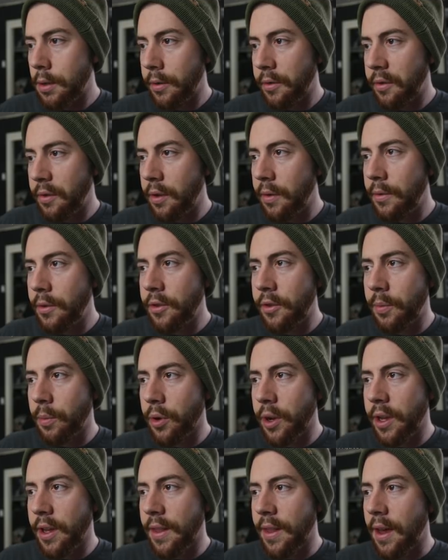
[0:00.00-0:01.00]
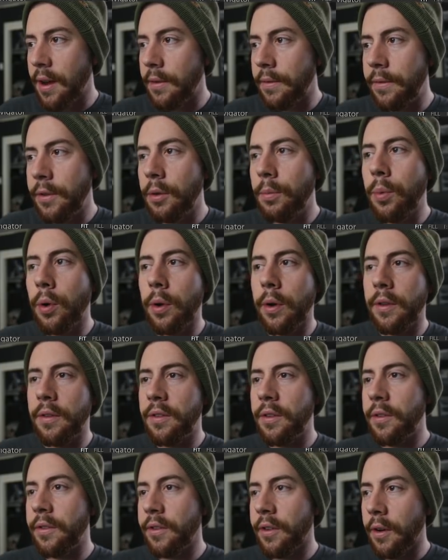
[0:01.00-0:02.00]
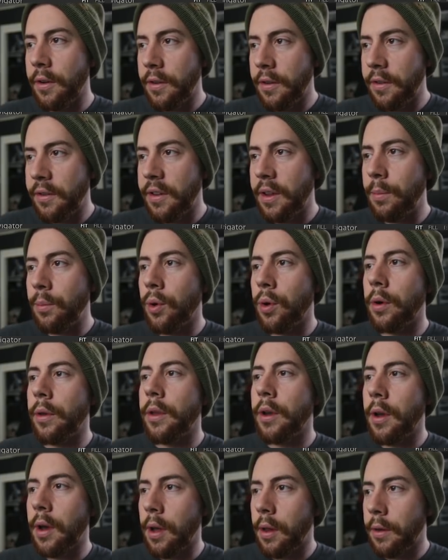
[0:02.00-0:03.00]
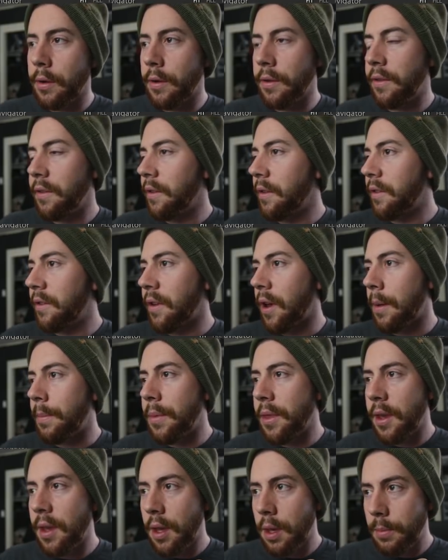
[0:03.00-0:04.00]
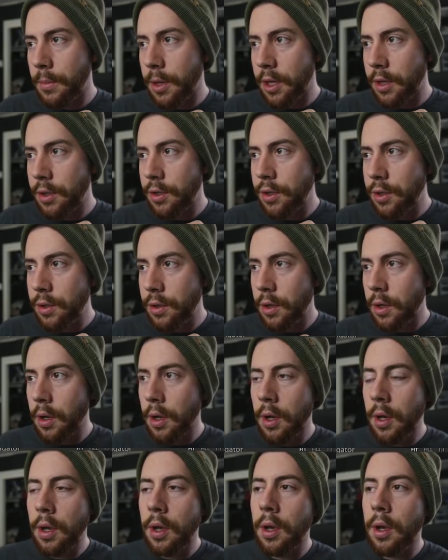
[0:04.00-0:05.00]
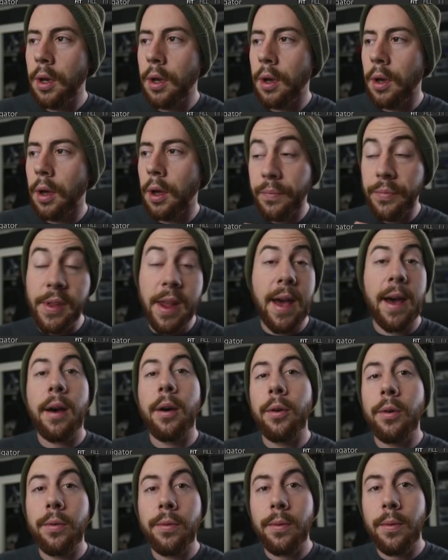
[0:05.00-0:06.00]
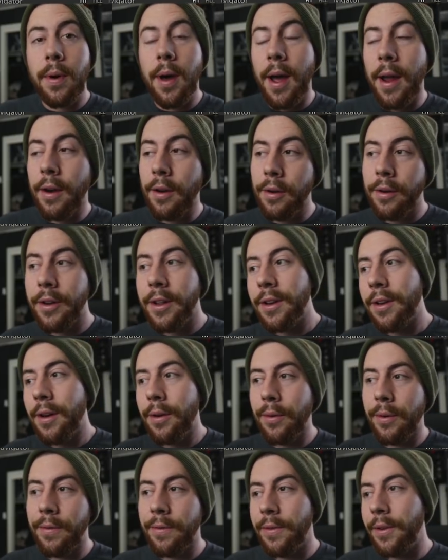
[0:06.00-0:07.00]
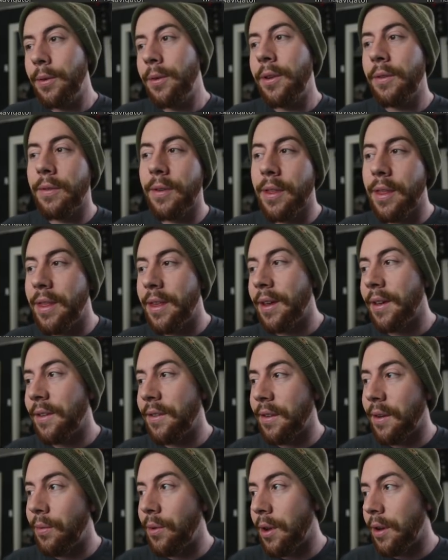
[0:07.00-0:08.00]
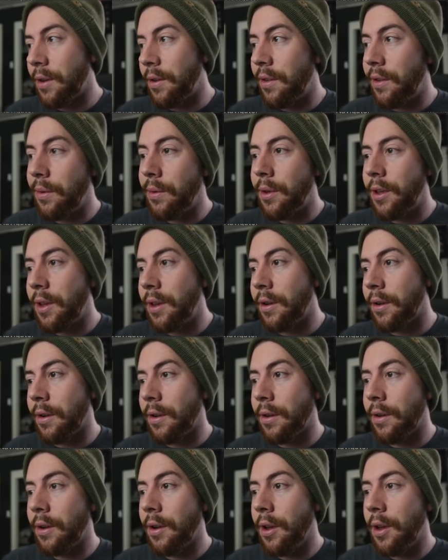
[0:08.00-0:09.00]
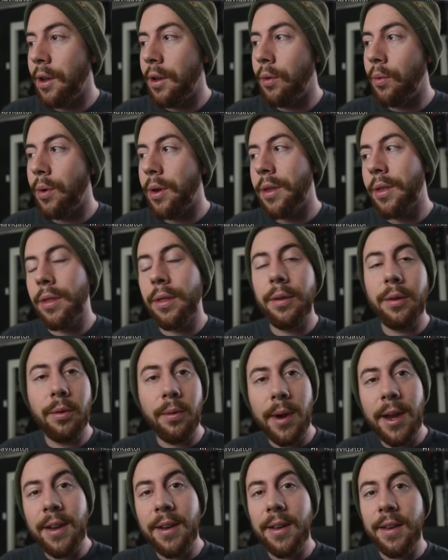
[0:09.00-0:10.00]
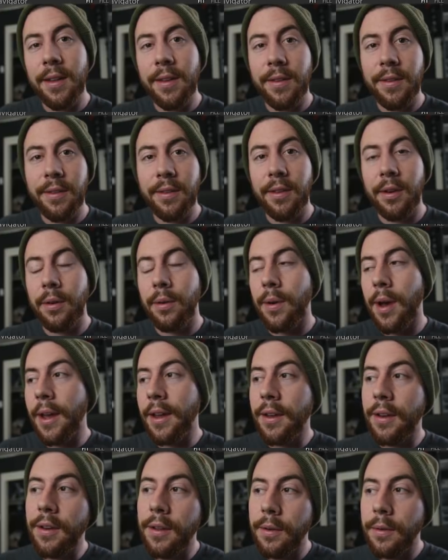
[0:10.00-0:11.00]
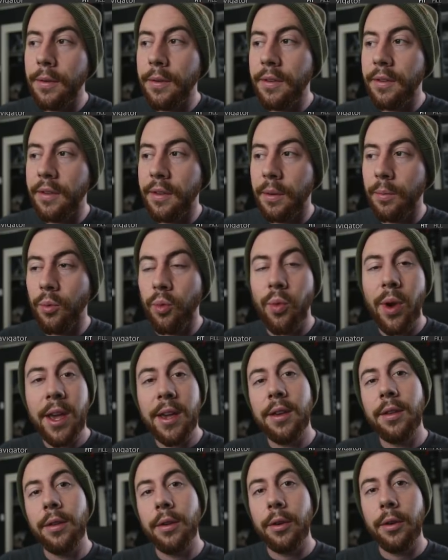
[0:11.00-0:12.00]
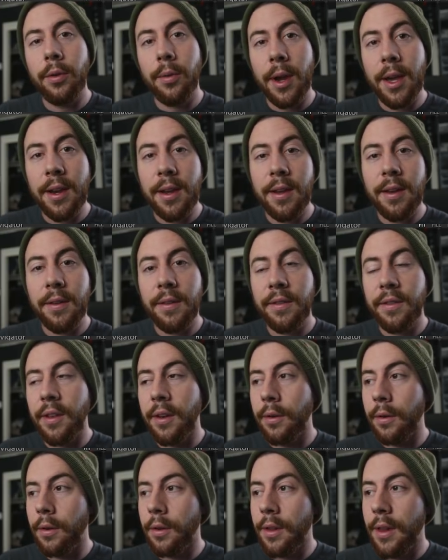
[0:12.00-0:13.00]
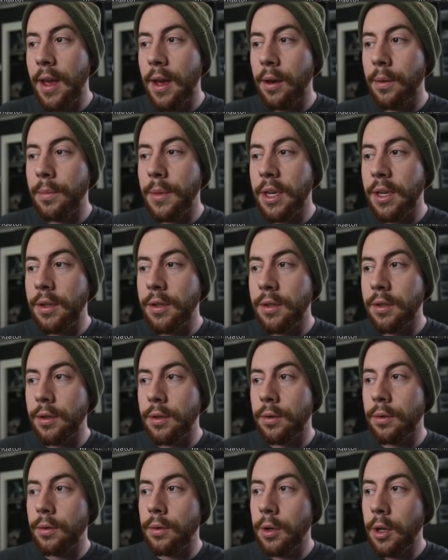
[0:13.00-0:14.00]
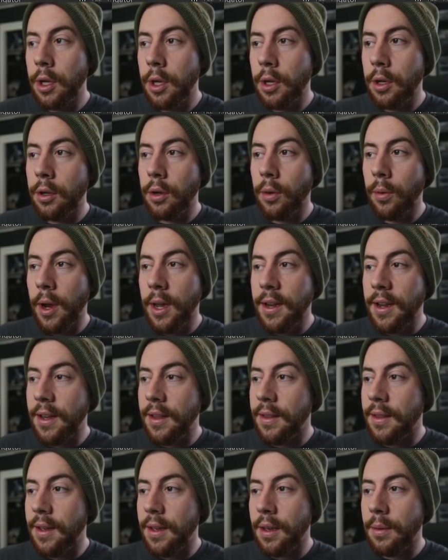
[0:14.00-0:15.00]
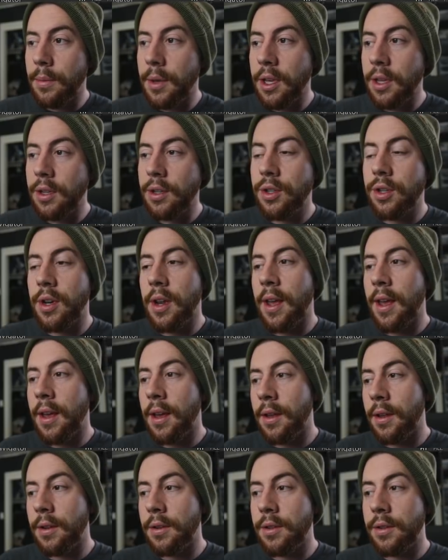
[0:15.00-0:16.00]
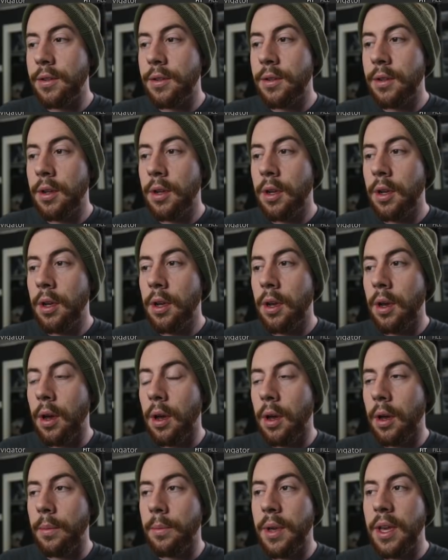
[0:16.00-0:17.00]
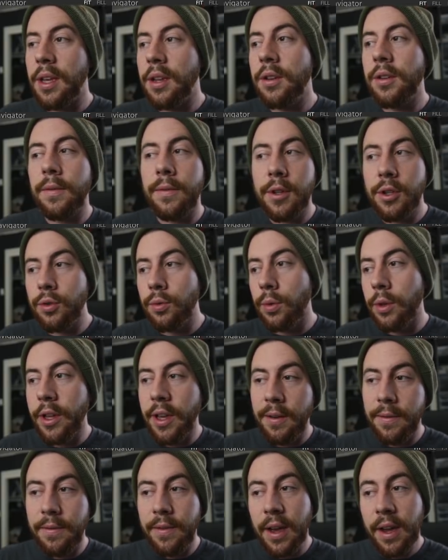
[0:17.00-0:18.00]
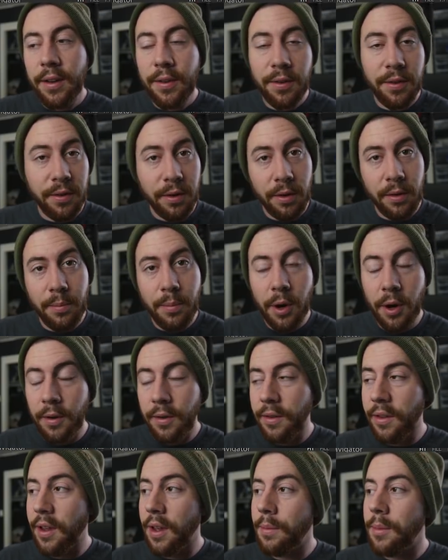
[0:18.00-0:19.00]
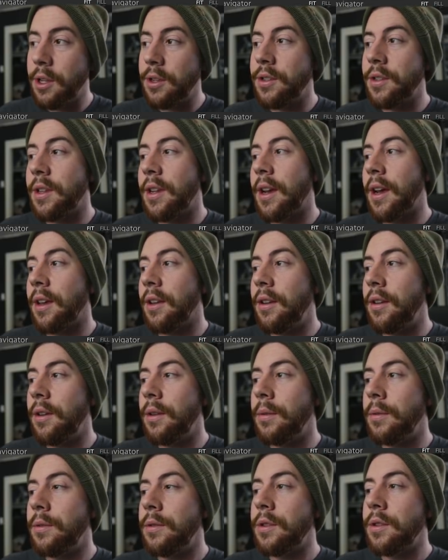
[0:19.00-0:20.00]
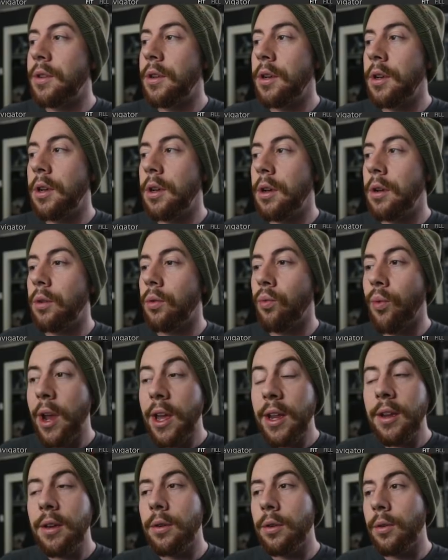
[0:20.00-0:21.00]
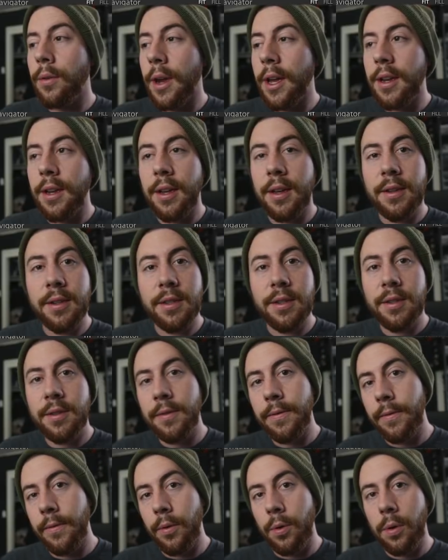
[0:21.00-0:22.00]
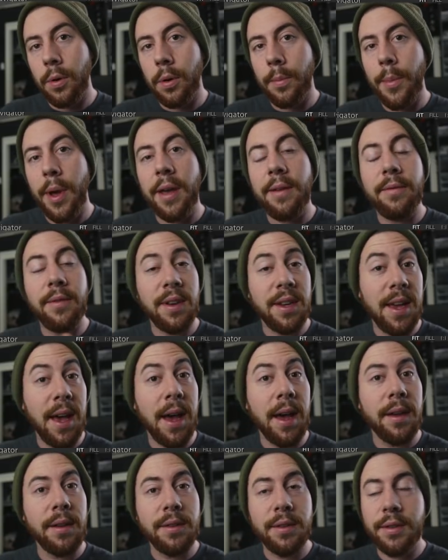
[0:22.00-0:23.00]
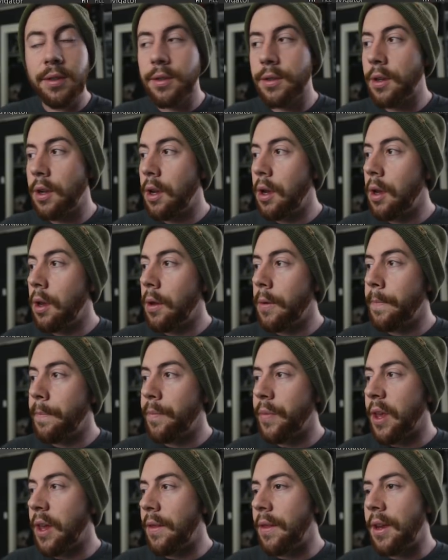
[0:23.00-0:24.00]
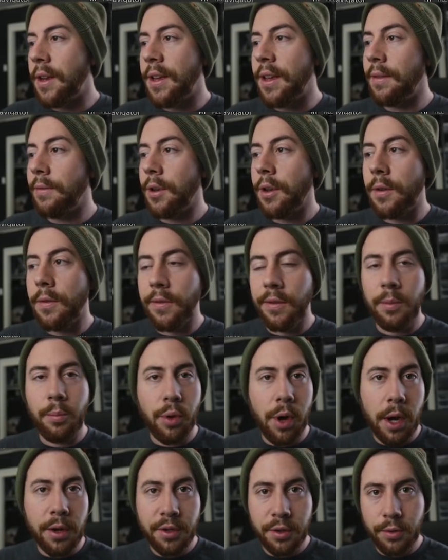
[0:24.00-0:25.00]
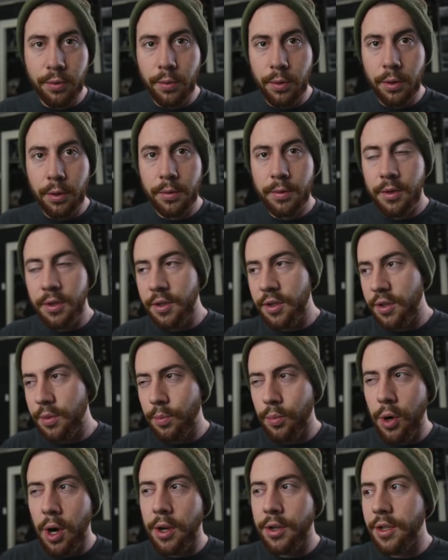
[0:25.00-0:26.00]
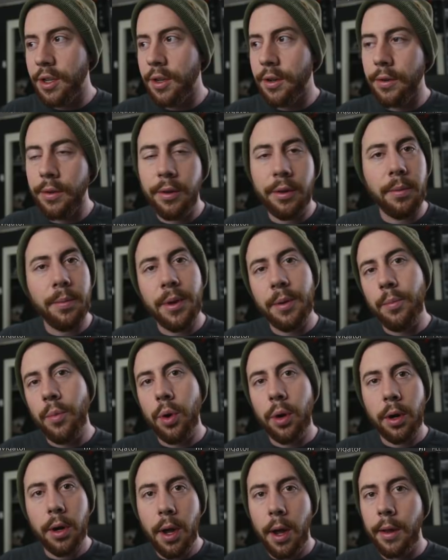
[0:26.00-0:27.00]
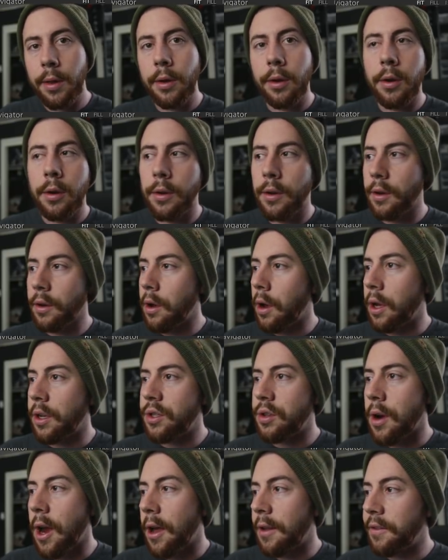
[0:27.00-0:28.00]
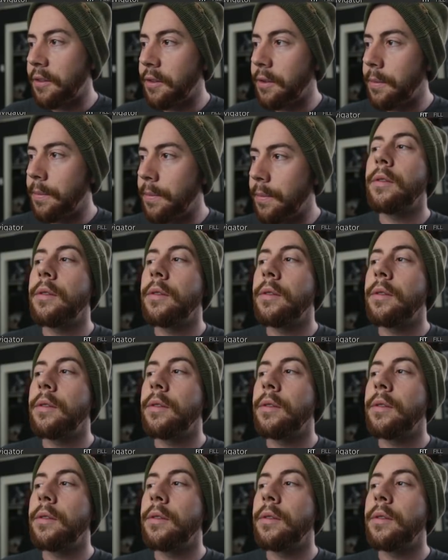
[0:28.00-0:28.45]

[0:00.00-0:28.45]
So even just bringing that a few points, you start to see more of the colors top the image. Now I already know a few different things I want to do here with the gradients. So I can use some regular gradients that will allow me to gradate the image and um, individually affect certain parts of the image, and then I can use radial gradients for my vignettes, and then even use the brush tool to just brush in a little bit more color and contrast.